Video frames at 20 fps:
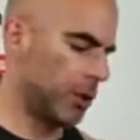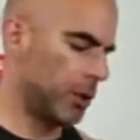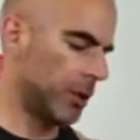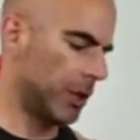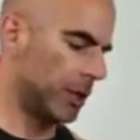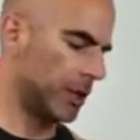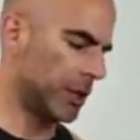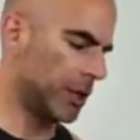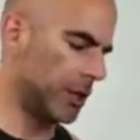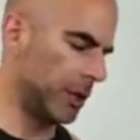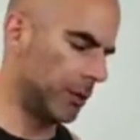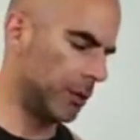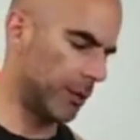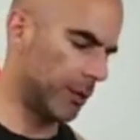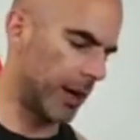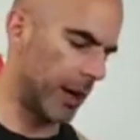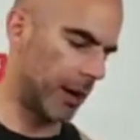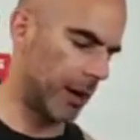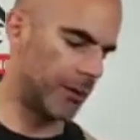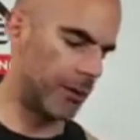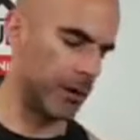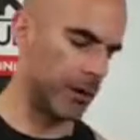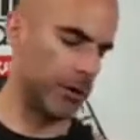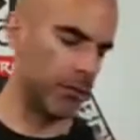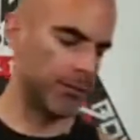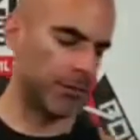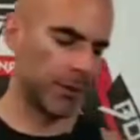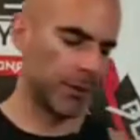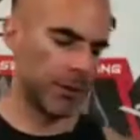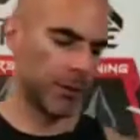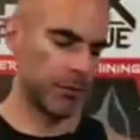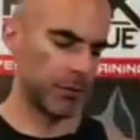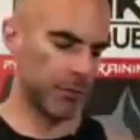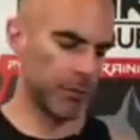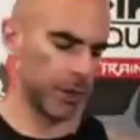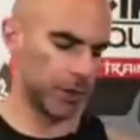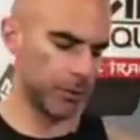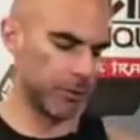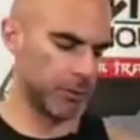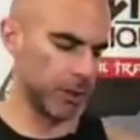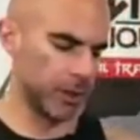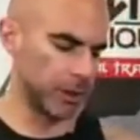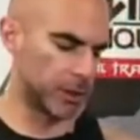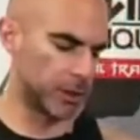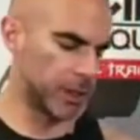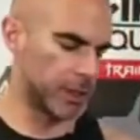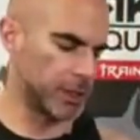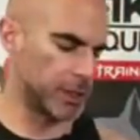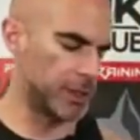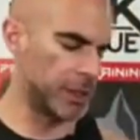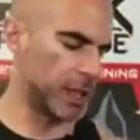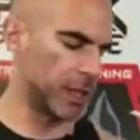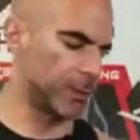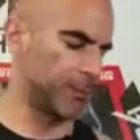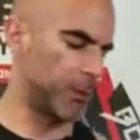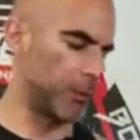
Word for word: Let's see, what do we have here? Rachel Miller says, yes,